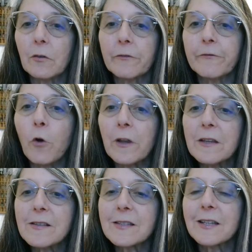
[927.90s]

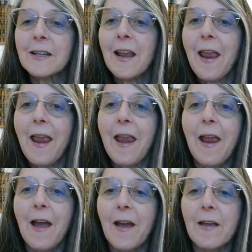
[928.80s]
focused
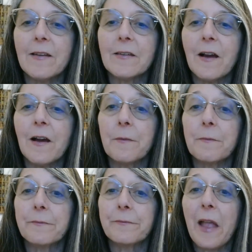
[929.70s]
and
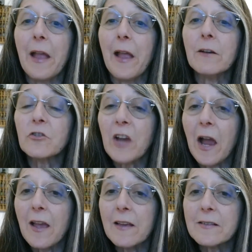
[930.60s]

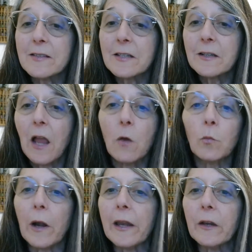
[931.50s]
energized and
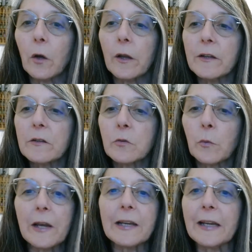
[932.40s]
ready
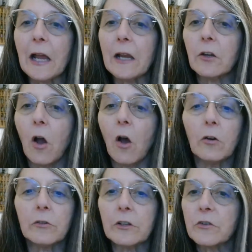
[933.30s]
to get
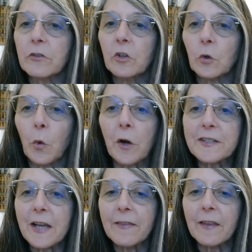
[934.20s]
all your work
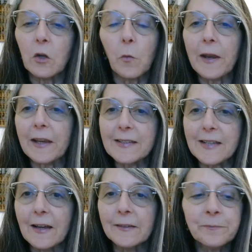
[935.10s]
done that you want to get
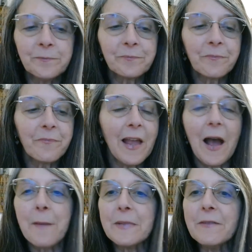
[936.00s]
done.
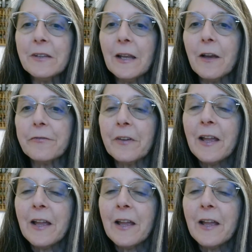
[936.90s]
Even if